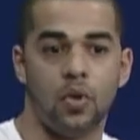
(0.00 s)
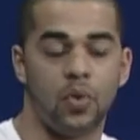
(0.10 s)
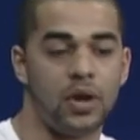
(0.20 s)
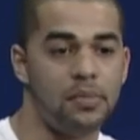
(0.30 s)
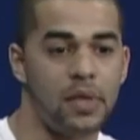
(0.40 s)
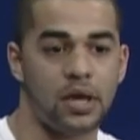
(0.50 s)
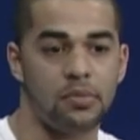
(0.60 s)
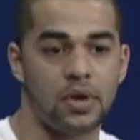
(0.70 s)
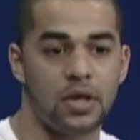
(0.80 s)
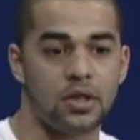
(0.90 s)
when to make a
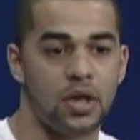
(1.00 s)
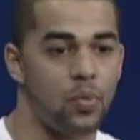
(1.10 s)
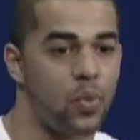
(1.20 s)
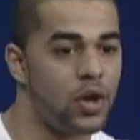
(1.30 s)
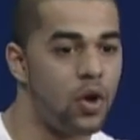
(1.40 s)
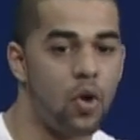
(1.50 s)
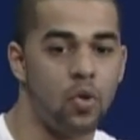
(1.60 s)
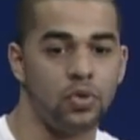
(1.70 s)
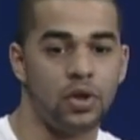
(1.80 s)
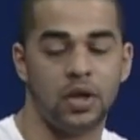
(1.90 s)
miss and when to
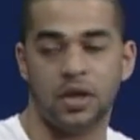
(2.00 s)
hold.